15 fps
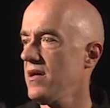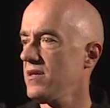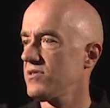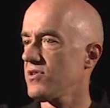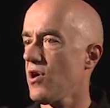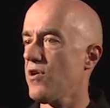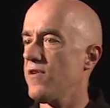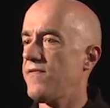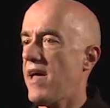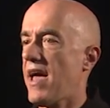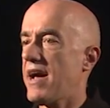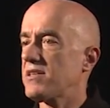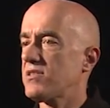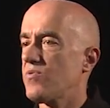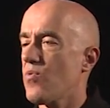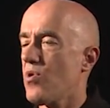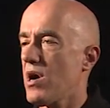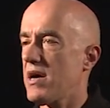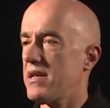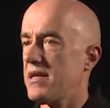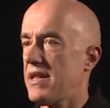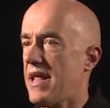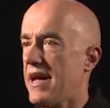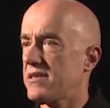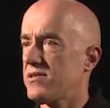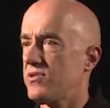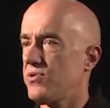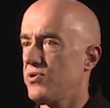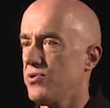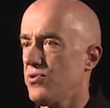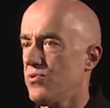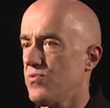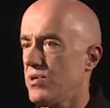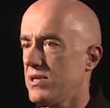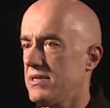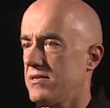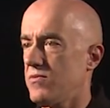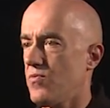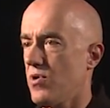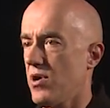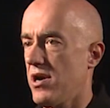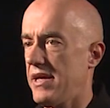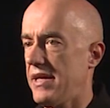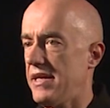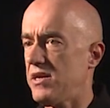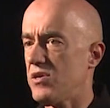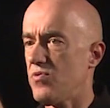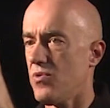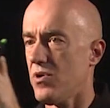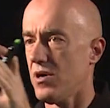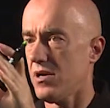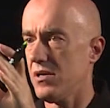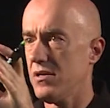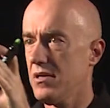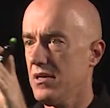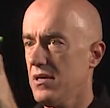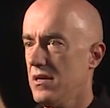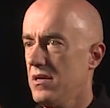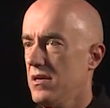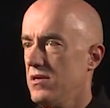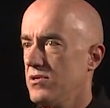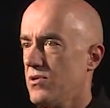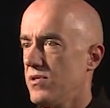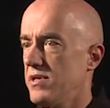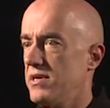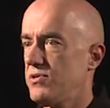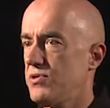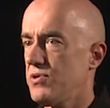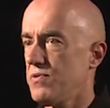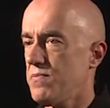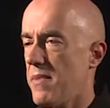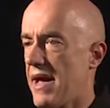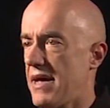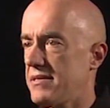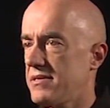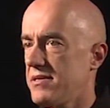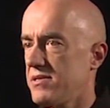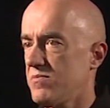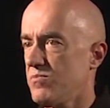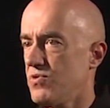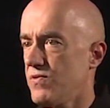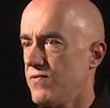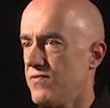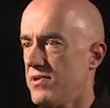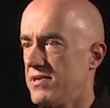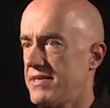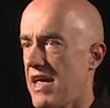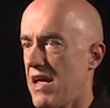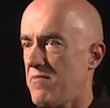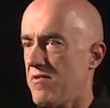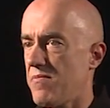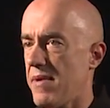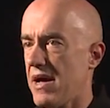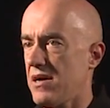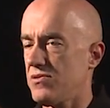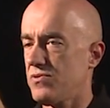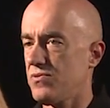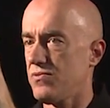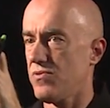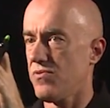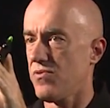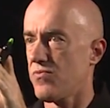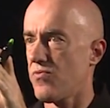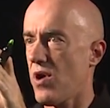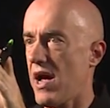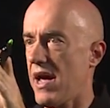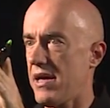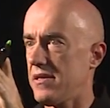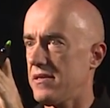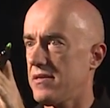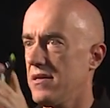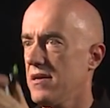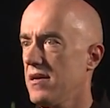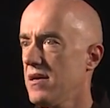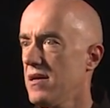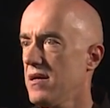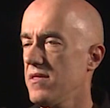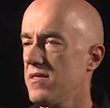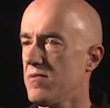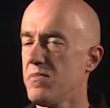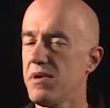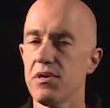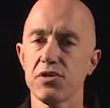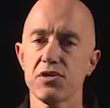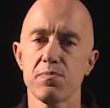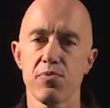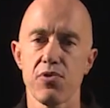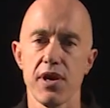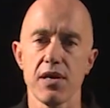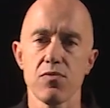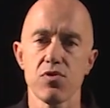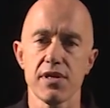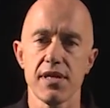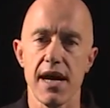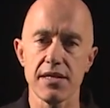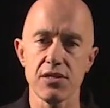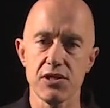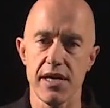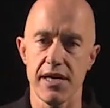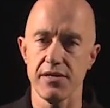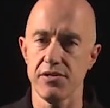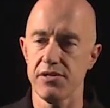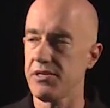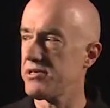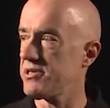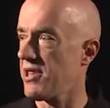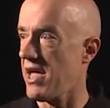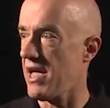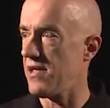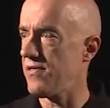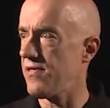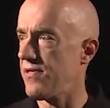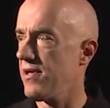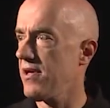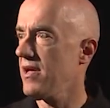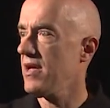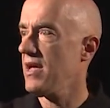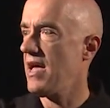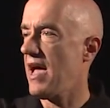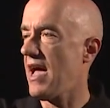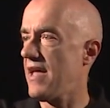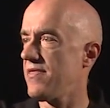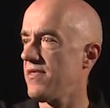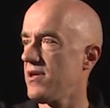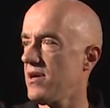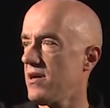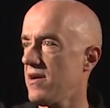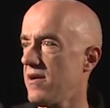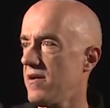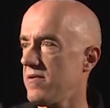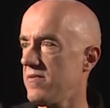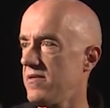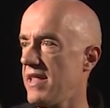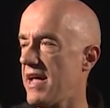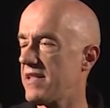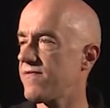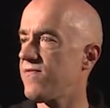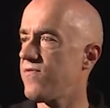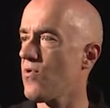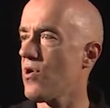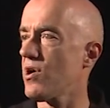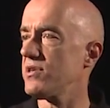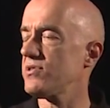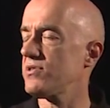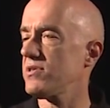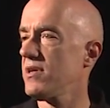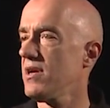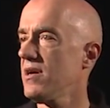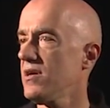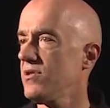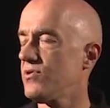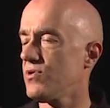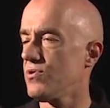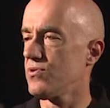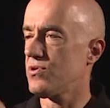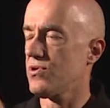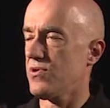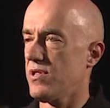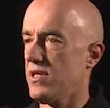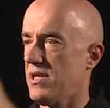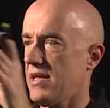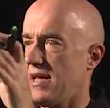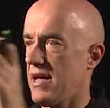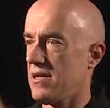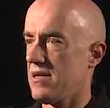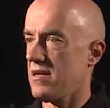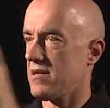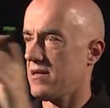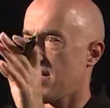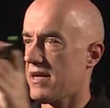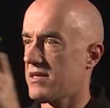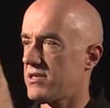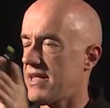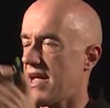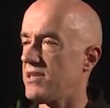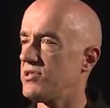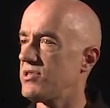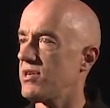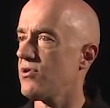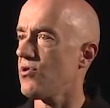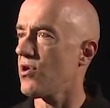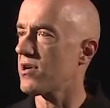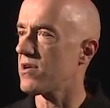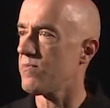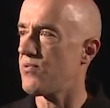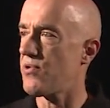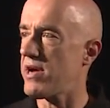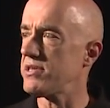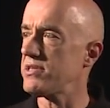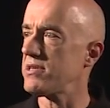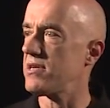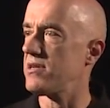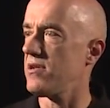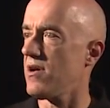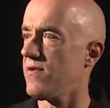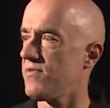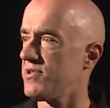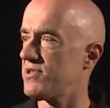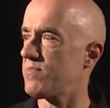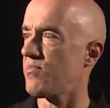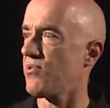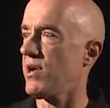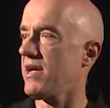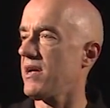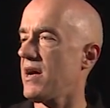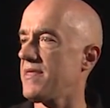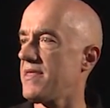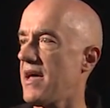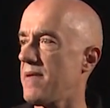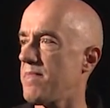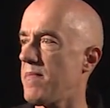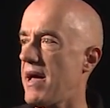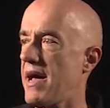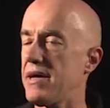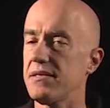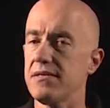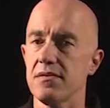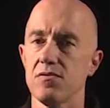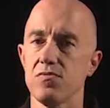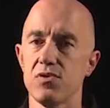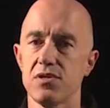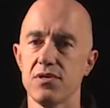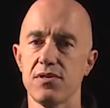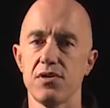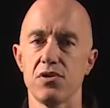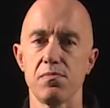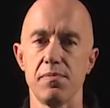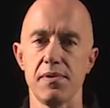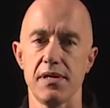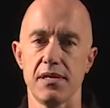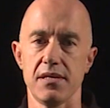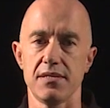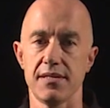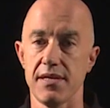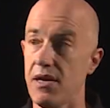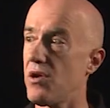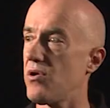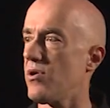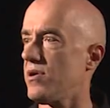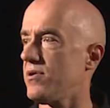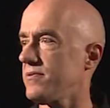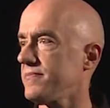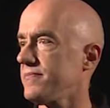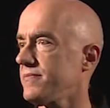So if x1 and x2 were equal, so these two masses move the same amount to the right, the middle spring would not change its length, and the net force due to the extension or compression of the spring on that mass would still be zero.